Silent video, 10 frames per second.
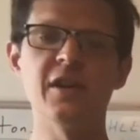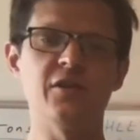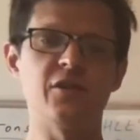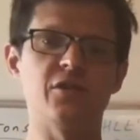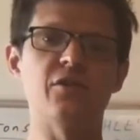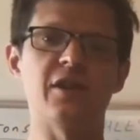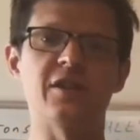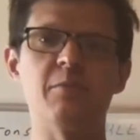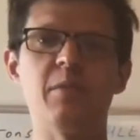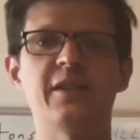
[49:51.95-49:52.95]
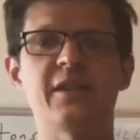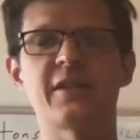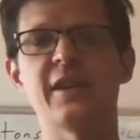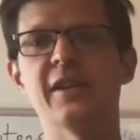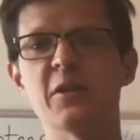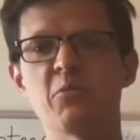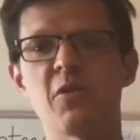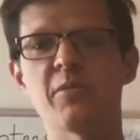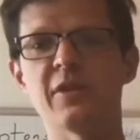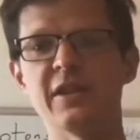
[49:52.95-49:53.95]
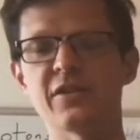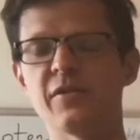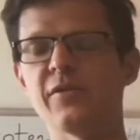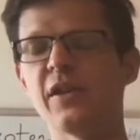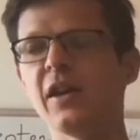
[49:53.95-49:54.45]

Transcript: just using some basic scaling properties of